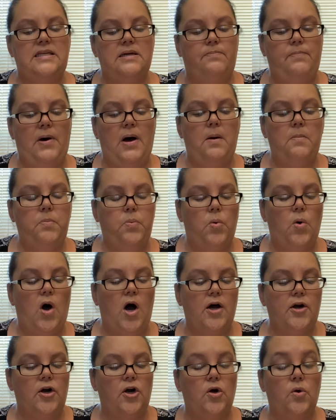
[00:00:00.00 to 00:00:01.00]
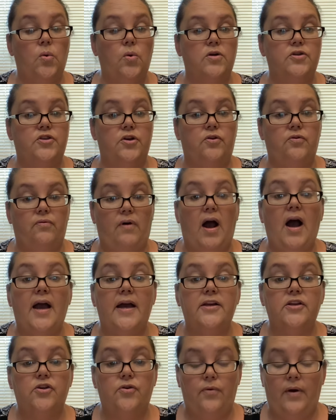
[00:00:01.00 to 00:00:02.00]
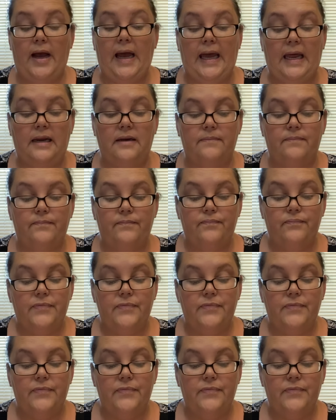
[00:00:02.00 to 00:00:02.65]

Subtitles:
to pump water or to grind grain.